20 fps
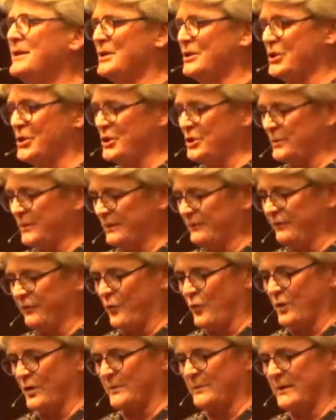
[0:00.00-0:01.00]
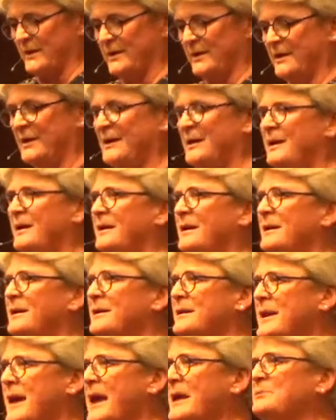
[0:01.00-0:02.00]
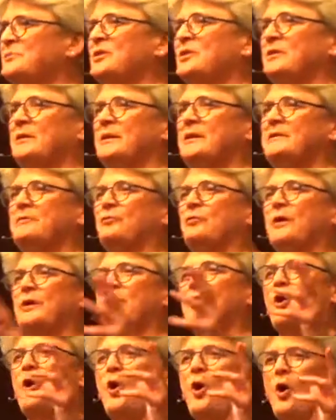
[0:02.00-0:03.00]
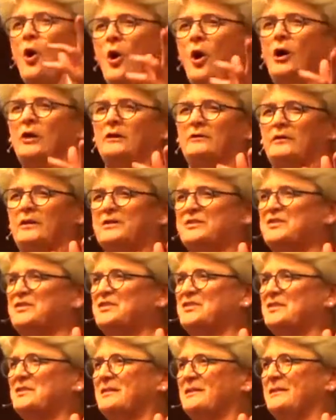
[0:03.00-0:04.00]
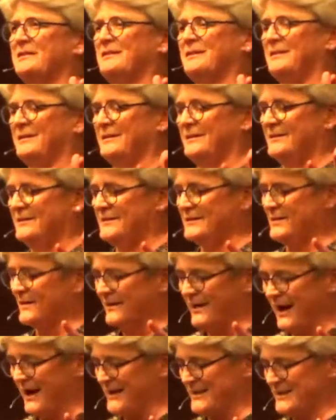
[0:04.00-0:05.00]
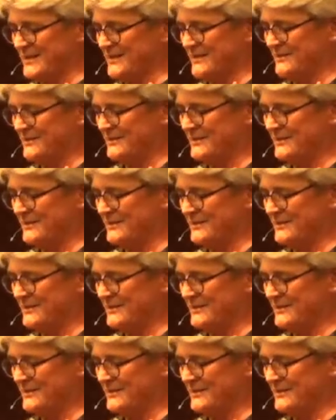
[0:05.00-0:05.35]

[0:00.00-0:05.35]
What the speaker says: in human form, came to live with all of us tonight.